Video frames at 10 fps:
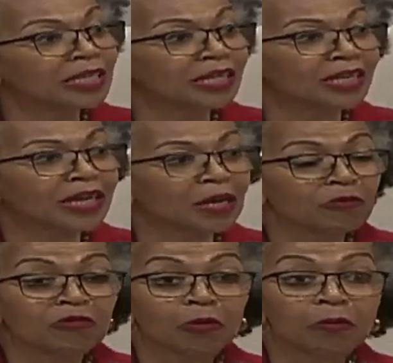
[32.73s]
does not come
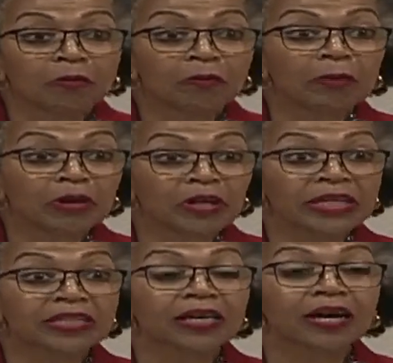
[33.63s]
from
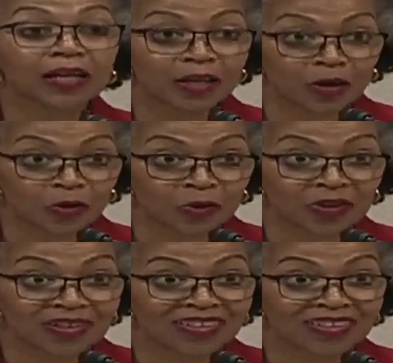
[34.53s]
merit alone.